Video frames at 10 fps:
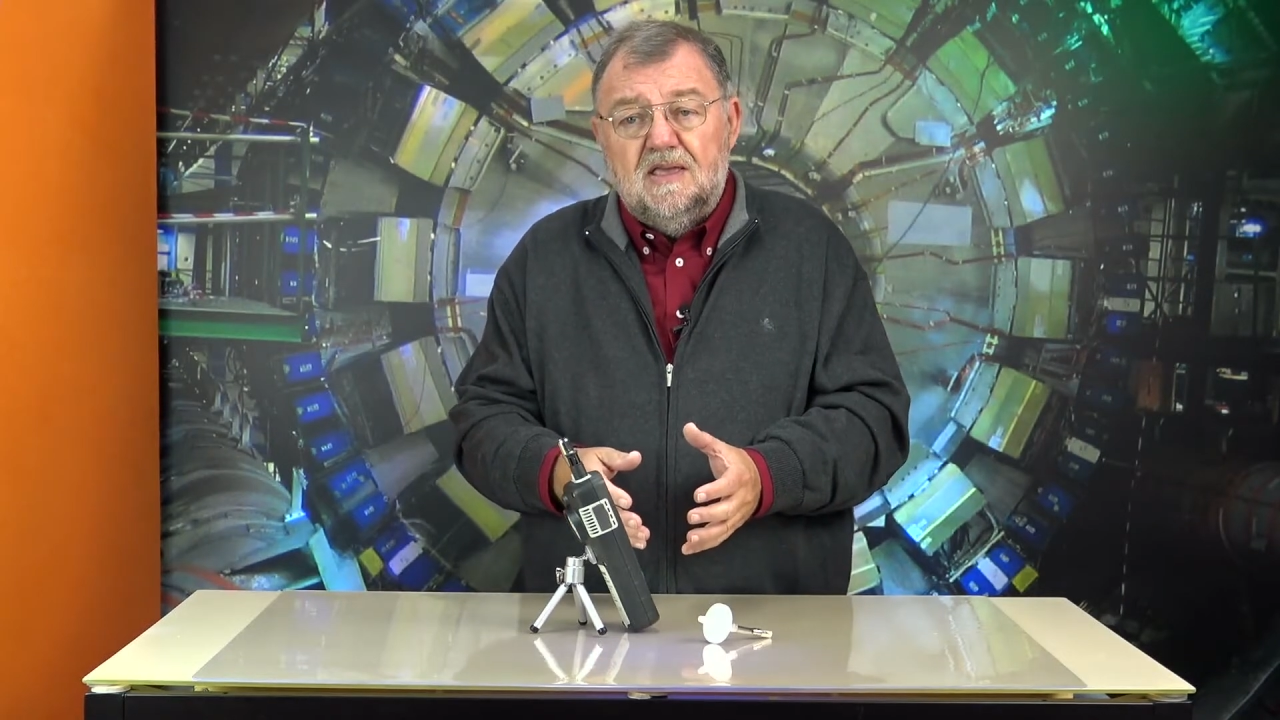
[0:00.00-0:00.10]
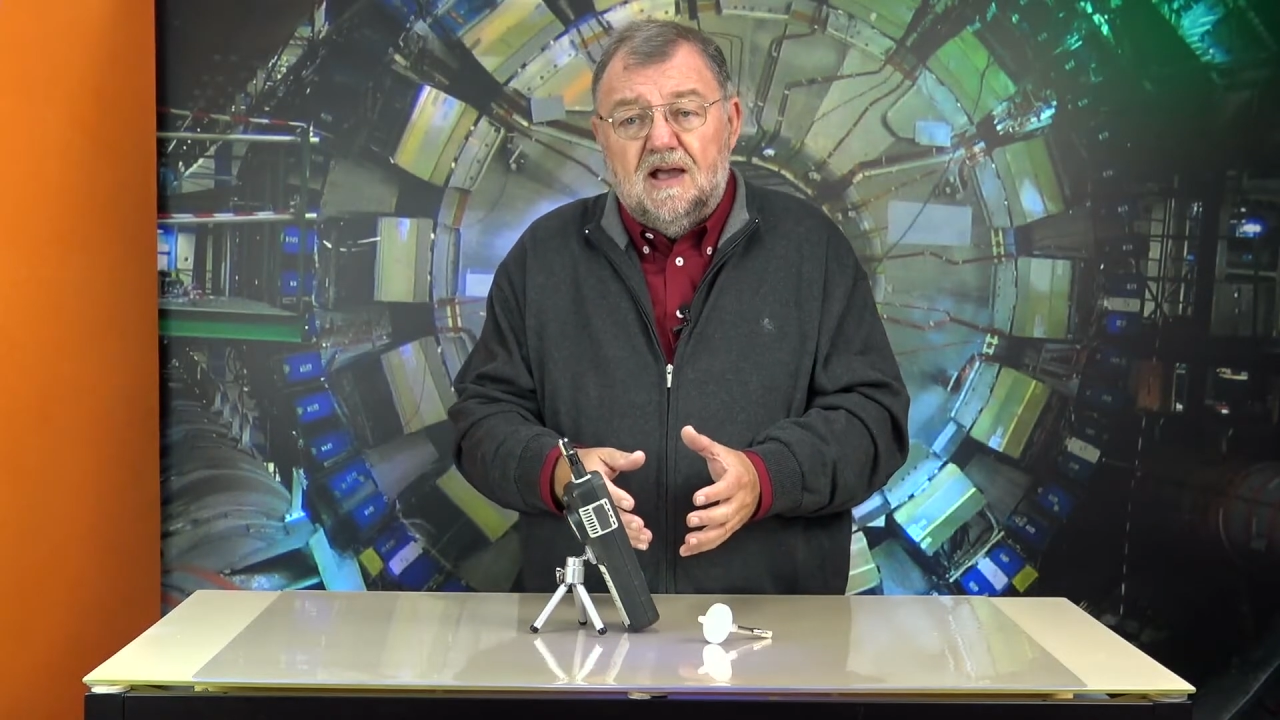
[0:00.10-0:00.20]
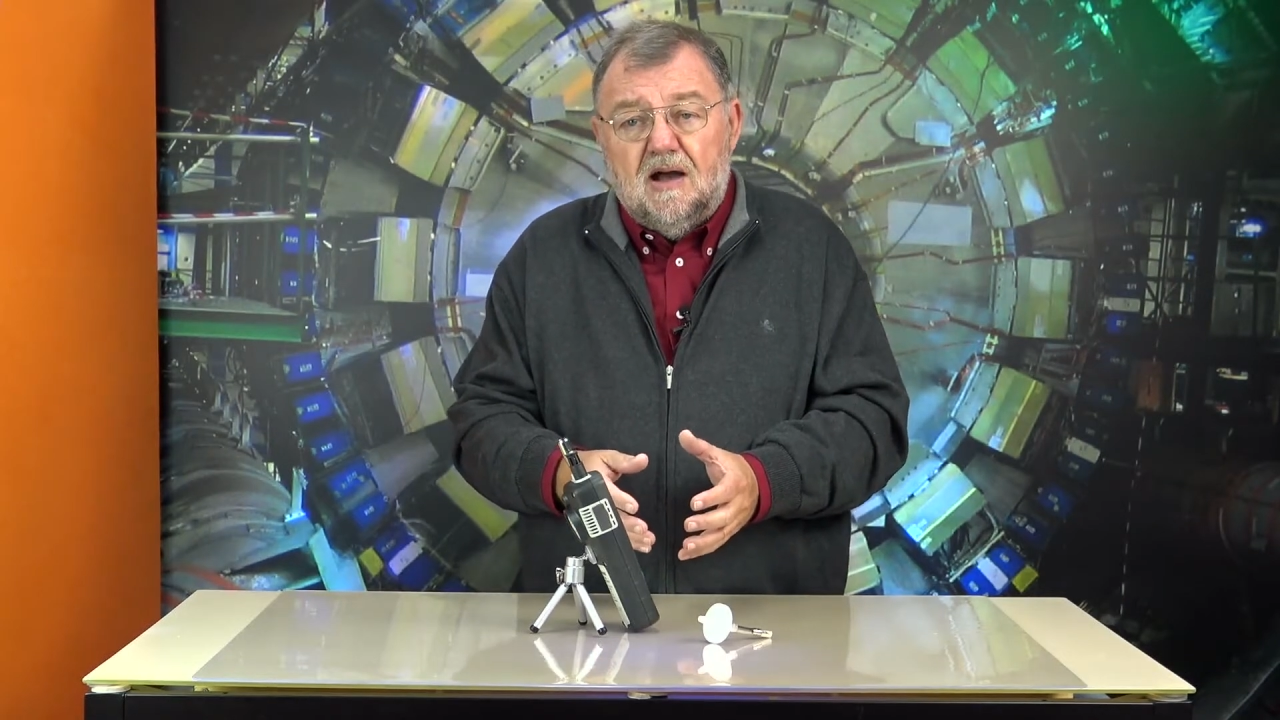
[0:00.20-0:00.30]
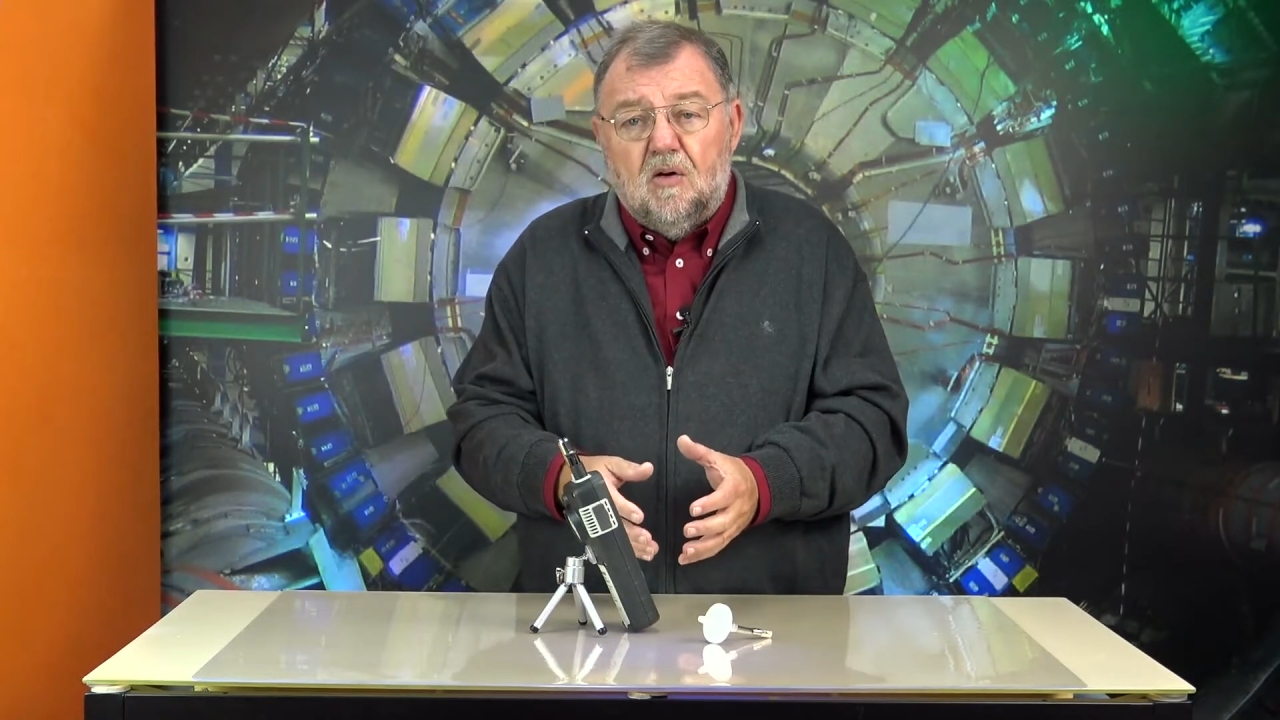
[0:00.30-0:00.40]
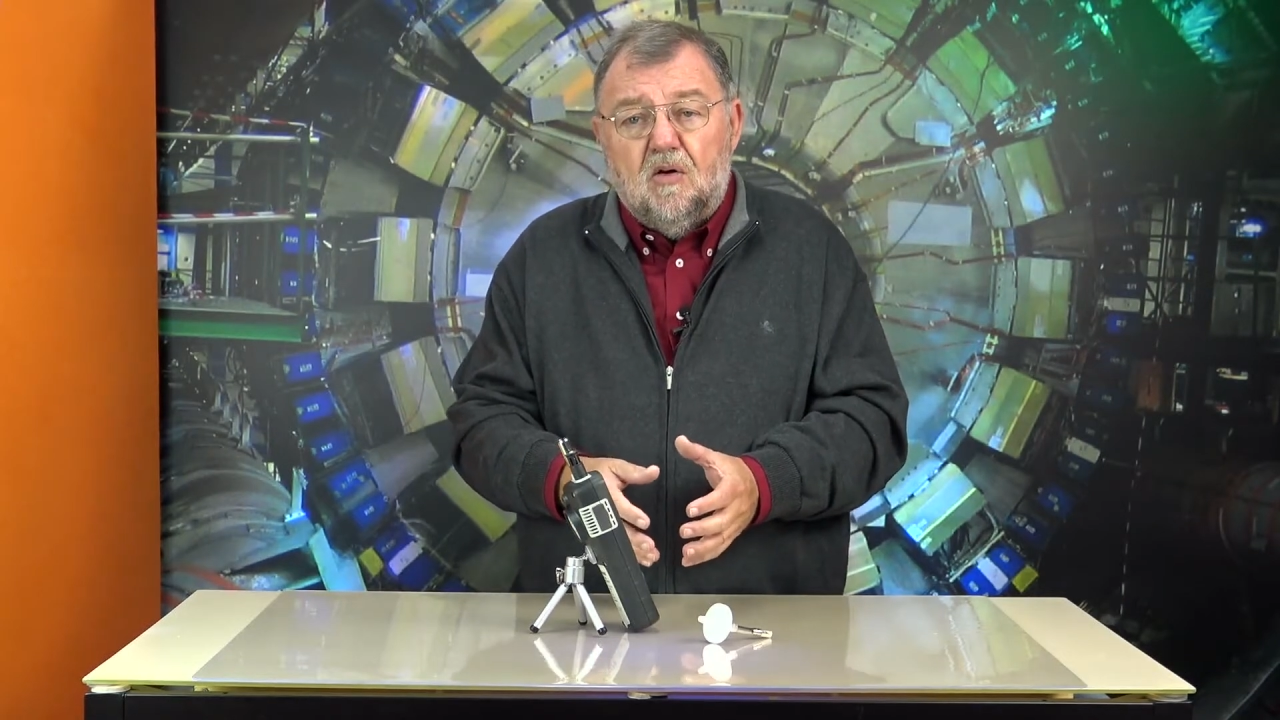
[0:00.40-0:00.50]

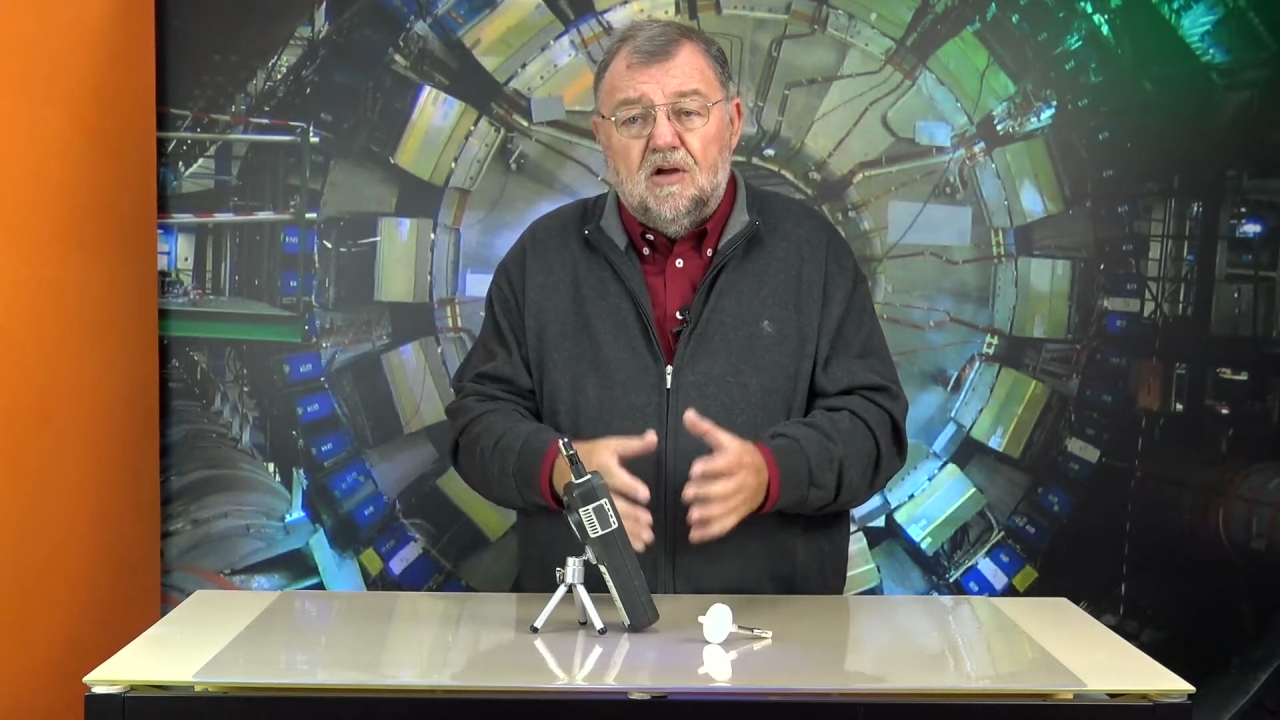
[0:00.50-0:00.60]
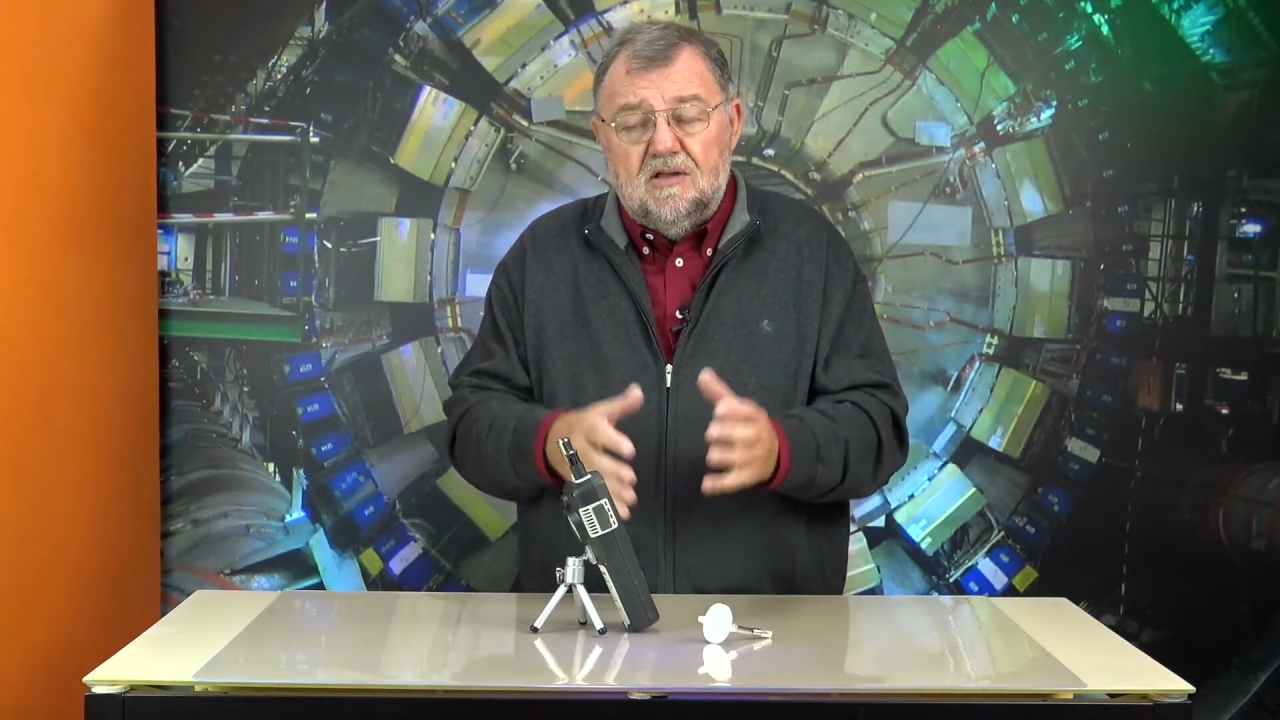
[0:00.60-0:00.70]
single